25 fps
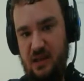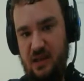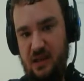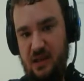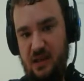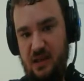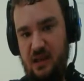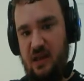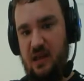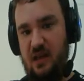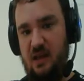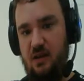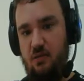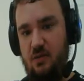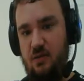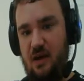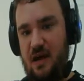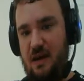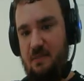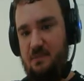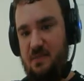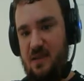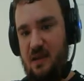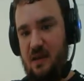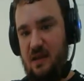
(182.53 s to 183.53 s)
He
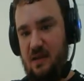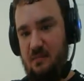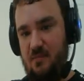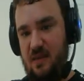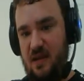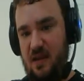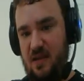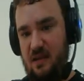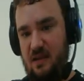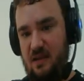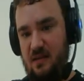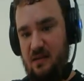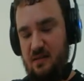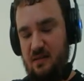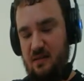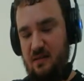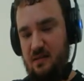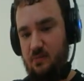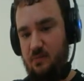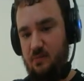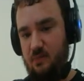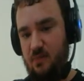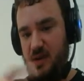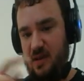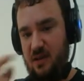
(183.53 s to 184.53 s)
grabs him, and
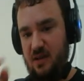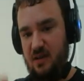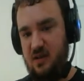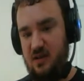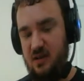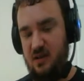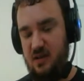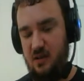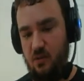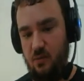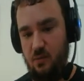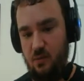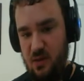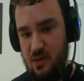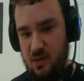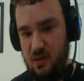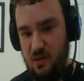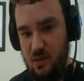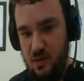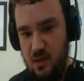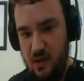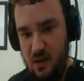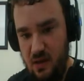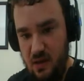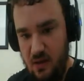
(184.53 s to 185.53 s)
we continue with
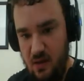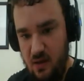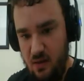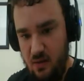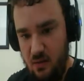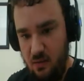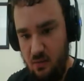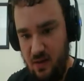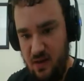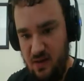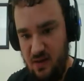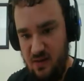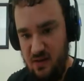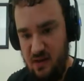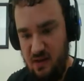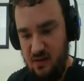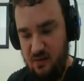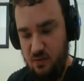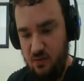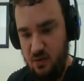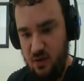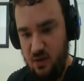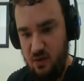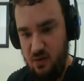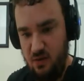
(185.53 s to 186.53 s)

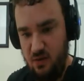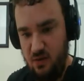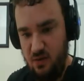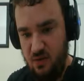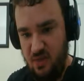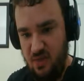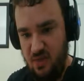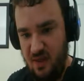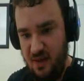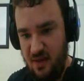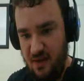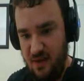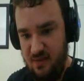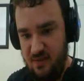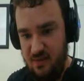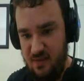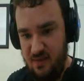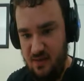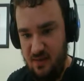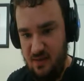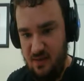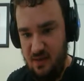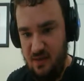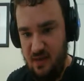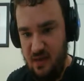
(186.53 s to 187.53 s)
Redestro's
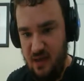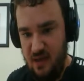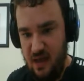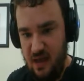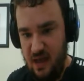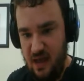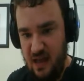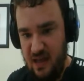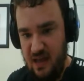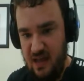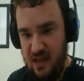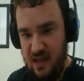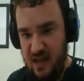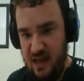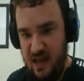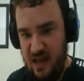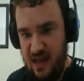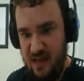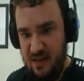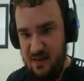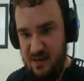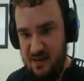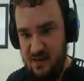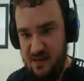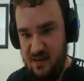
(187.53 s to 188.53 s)
thoughts, and
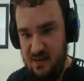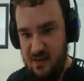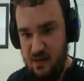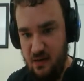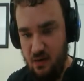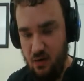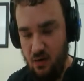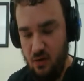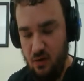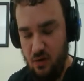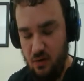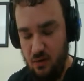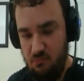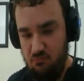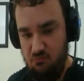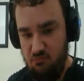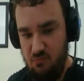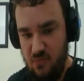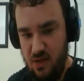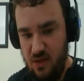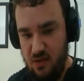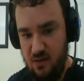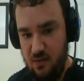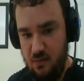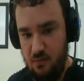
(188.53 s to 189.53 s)
yet, or
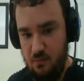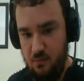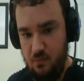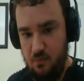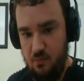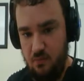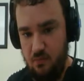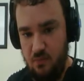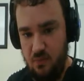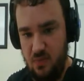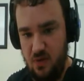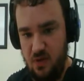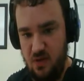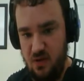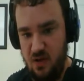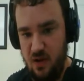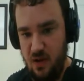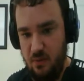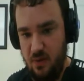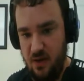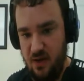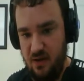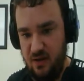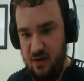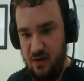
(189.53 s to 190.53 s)
this is
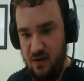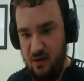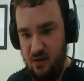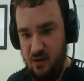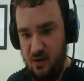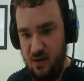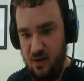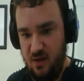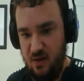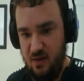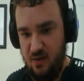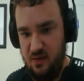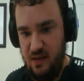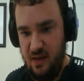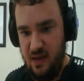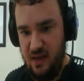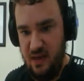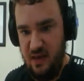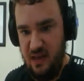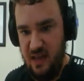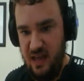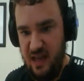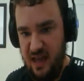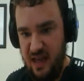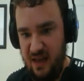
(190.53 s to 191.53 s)
Shigaraki's thoughts,
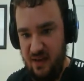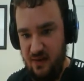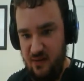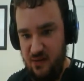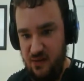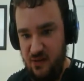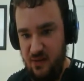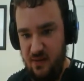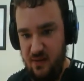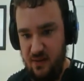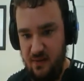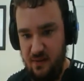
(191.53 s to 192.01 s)
and yet.